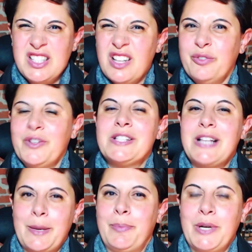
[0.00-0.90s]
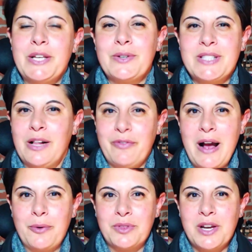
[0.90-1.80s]
feels like putting yourself
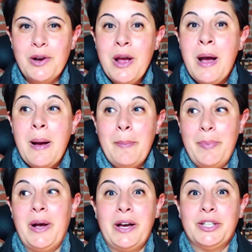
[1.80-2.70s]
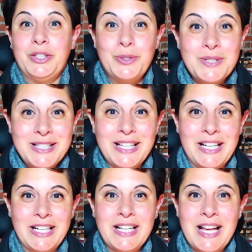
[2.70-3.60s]
out there. But you did
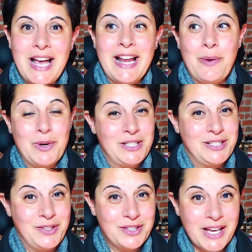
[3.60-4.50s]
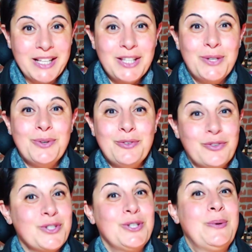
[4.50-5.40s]
it, and I wanted to thank you for
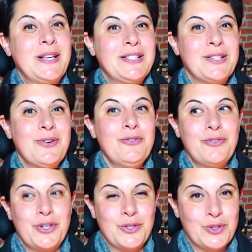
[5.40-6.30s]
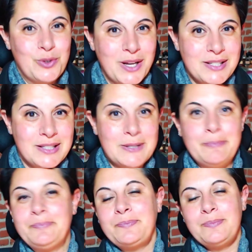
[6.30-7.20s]
doing so, for your trust,
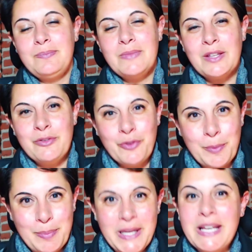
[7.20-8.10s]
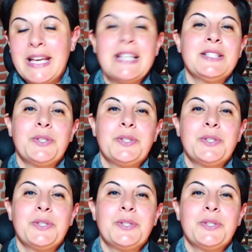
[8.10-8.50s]
for being in the